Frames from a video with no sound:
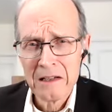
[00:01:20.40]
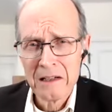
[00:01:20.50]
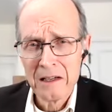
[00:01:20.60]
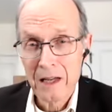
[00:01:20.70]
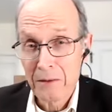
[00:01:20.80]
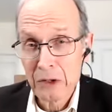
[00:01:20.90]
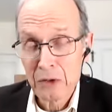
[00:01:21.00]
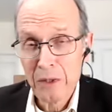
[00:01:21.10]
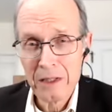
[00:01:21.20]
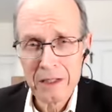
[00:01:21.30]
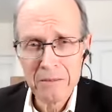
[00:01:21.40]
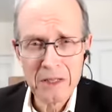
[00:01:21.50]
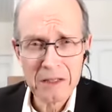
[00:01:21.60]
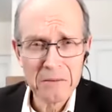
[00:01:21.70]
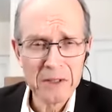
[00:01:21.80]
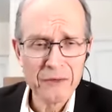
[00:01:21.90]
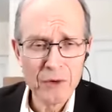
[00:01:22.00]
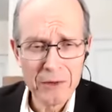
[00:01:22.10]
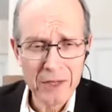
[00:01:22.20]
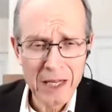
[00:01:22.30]
And I was willing, but
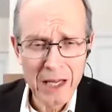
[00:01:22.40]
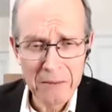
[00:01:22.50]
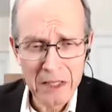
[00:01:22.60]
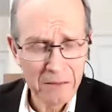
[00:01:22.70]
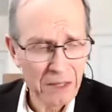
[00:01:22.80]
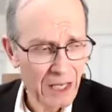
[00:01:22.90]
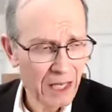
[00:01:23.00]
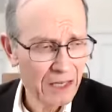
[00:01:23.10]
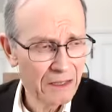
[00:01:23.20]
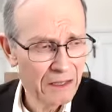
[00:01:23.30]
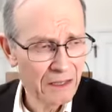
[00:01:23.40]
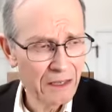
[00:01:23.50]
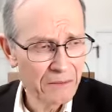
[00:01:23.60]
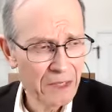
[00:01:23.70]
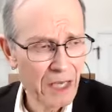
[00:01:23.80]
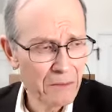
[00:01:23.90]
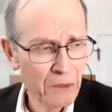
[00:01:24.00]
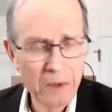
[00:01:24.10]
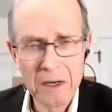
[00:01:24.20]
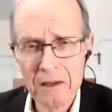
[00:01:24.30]
before the camp meeting began, I became
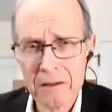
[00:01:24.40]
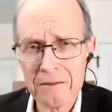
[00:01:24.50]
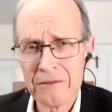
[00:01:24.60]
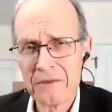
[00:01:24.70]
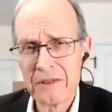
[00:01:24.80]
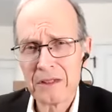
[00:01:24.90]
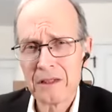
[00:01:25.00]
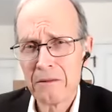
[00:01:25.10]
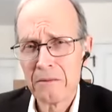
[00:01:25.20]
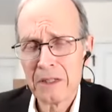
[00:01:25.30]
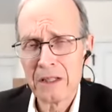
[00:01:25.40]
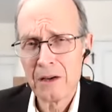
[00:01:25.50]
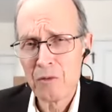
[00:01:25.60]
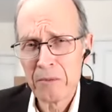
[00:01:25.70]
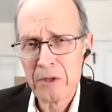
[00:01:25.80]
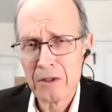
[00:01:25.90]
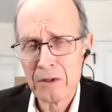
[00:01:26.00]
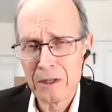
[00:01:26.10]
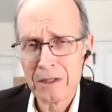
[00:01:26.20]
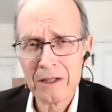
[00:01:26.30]
aware of some young women who
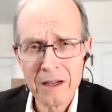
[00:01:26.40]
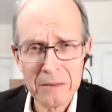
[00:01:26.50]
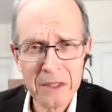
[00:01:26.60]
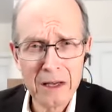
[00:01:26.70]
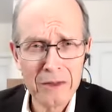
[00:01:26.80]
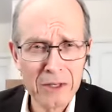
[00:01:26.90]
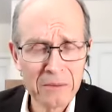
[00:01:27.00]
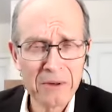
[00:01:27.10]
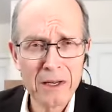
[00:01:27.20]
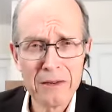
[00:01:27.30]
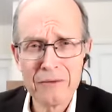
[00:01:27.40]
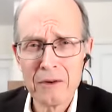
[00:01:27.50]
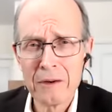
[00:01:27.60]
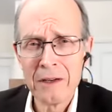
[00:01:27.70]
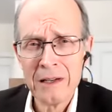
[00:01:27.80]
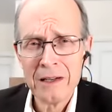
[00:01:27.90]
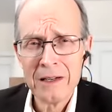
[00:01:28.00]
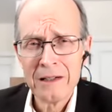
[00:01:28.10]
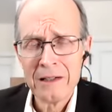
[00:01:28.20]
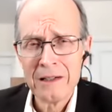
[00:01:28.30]
had come together to pray for
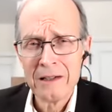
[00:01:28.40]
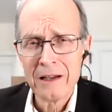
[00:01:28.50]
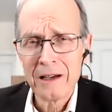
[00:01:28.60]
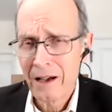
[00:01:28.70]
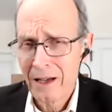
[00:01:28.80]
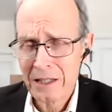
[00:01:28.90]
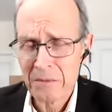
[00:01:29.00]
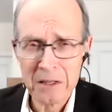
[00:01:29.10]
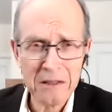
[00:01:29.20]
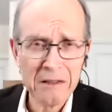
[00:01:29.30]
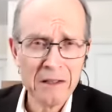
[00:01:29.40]
a husband